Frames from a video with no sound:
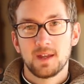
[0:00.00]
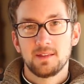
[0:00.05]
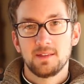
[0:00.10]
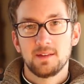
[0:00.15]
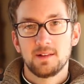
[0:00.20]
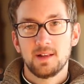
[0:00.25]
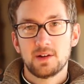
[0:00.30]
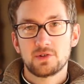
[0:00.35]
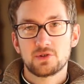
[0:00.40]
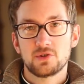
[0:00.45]

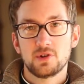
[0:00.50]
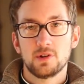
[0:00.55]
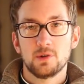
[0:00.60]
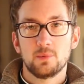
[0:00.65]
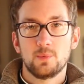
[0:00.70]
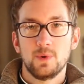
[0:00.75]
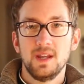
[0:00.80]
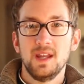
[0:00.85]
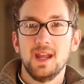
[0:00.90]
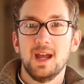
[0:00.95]
The
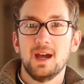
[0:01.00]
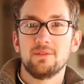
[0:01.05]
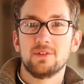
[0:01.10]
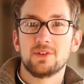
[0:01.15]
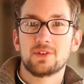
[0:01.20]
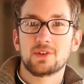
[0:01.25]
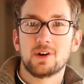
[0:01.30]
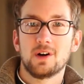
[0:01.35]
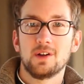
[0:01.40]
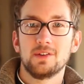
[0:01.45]
lectionary we have
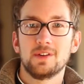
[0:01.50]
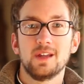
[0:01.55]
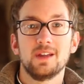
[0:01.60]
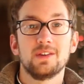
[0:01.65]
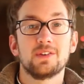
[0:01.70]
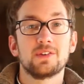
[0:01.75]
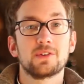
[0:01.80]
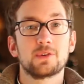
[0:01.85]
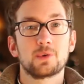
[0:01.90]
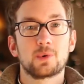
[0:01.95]
is called the
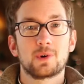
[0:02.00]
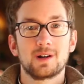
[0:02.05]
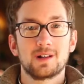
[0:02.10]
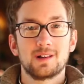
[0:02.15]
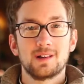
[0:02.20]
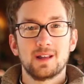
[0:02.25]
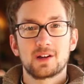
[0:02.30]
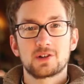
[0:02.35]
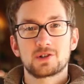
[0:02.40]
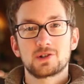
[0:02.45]

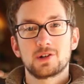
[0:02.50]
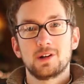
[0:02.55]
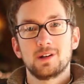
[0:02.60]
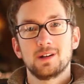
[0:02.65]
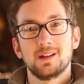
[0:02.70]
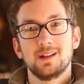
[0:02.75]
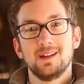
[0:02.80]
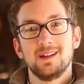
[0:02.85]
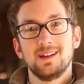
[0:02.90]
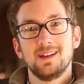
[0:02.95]
Historic
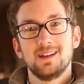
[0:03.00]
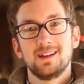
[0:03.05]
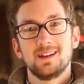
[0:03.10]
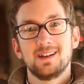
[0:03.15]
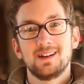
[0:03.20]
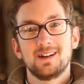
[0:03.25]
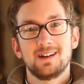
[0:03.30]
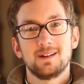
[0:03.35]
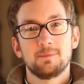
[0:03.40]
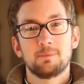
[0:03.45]
Lectionary.
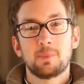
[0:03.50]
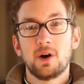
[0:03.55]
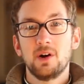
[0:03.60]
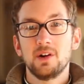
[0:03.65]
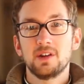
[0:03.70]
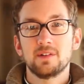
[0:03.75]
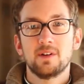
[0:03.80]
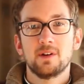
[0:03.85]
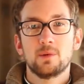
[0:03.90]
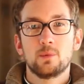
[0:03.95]

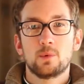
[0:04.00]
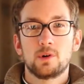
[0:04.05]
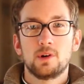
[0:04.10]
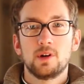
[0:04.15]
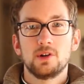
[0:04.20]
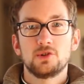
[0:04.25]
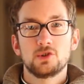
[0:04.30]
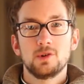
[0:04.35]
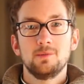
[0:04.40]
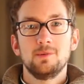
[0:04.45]
Parts of it were
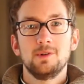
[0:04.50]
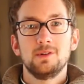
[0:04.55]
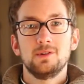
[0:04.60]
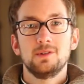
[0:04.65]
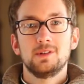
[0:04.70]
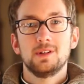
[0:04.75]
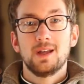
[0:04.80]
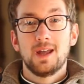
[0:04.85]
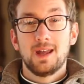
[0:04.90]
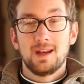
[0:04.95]

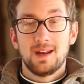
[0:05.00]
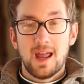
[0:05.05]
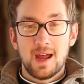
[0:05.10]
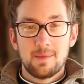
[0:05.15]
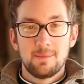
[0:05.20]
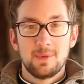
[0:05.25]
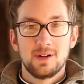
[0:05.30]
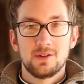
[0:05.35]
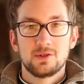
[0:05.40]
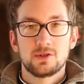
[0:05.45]
attributed and
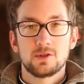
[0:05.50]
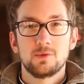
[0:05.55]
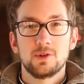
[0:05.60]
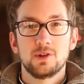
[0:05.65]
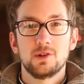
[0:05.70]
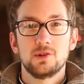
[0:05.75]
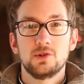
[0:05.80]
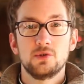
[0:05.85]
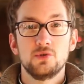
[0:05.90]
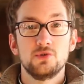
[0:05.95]
have been
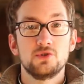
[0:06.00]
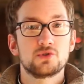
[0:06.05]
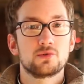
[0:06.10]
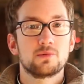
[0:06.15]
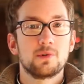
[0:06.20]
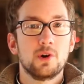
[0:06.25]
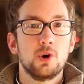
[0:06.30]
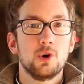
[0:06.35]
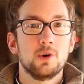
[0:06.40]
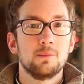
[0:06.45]
attributed to
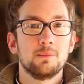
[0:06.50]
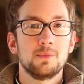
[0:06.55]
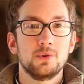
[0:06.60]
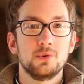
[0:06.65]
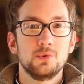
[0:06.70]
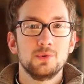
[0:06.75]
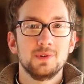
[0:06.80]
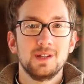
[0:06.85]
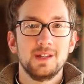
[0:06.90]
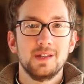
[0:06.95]
Jerome,
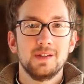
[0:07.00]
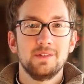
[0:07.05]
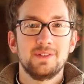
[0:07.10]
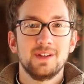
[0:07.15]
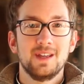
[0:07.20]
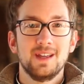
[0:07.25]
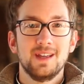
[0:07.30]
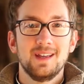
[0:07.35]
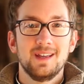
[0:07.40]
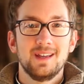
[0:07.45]
who lived
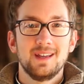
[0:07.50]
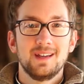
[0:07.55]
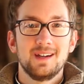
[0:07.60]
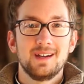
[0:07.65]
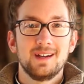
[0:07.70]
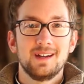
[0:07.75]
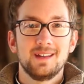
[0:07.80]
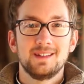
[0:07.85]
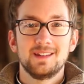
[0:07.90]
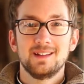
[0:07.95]

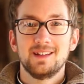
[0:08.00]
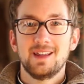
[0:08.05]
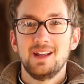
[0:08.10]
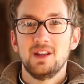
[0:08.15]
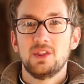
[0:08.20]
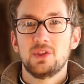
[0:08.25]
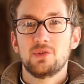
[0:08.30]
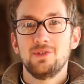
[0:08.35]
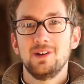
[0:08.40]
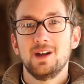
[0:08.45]
in the
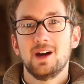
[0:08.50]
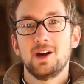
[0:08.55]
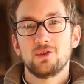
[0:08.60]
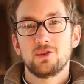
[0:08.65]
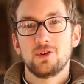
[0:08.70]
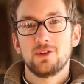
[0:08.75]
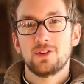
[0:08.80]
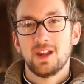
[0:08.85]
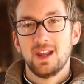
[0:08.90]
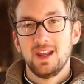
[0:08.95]
late
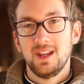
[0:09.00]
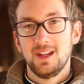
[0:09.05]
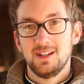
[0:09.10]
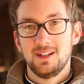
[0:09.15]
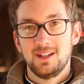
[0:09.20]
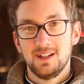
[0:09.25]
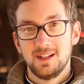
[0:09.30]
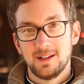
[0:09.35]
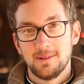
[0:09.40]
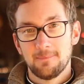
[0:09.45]
300s
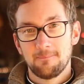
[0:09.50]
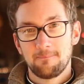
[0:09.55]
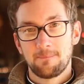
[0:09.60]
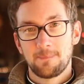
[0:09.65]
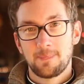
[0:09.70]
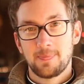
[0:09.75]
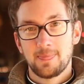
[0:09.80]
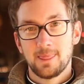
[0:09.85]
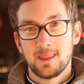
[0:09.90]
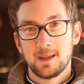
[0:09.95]
AD.
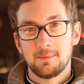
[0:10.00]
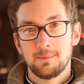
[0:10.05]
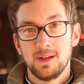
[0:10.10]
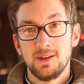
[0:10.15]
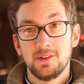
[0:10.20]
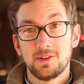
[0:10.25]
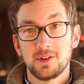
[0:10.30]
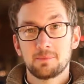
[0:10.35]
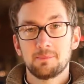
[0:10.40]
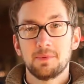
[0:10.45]
That
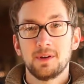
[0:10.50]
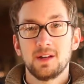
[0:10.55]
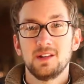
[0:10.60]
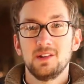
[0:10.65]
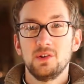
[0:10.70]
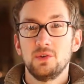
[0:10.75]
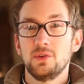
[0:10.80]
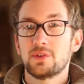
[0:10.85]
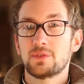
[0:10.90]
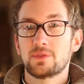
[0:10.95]
means it's been in
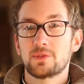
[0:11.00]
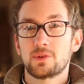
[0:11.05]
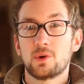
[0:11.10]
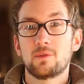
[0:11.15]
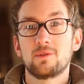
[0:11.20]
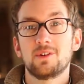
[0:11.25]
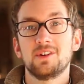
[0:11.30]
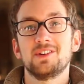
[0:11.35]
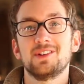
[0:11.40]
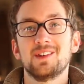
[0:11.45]
use for
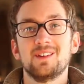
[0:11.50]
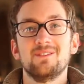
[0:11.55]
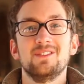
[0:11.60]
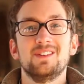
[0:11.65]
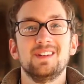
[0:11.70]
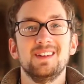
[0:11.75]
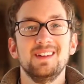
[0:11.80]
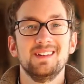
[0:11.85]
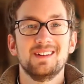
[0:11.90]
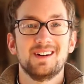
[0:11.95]
over
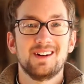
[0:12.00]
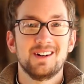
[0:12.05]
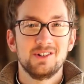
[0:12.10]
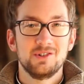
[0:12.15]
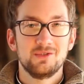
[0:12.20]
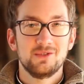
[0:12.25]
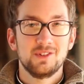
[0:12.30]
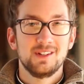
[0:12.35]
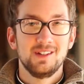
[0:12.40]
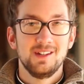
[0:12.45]

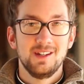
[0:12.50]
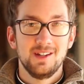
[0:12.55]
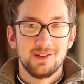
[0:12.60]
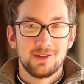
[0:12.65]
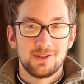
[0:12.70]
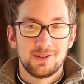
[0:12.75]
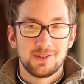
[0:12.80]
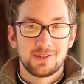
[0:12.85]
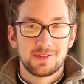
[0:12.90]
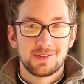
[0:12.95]
1,700
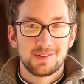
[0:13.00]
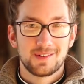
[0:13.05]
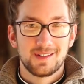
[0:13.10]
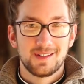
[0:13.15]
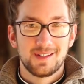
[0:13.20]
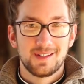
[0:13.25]
years.